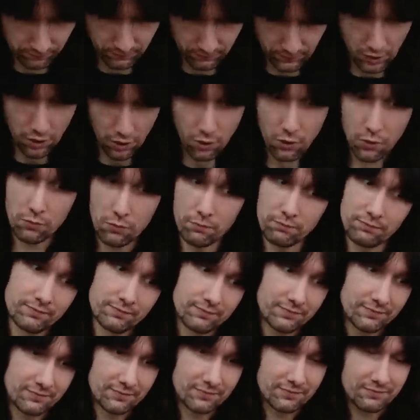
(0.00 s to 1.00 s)
Oh,
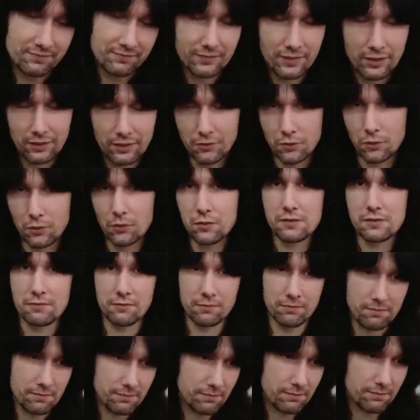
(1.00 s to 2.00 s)
of course,
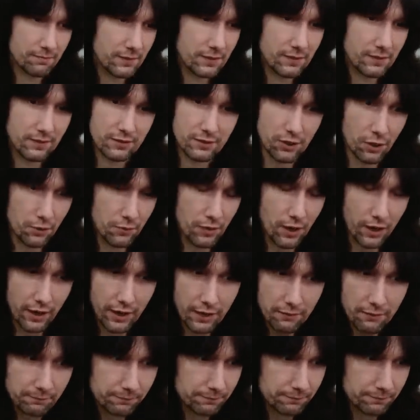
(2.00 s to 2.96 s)
tone higher.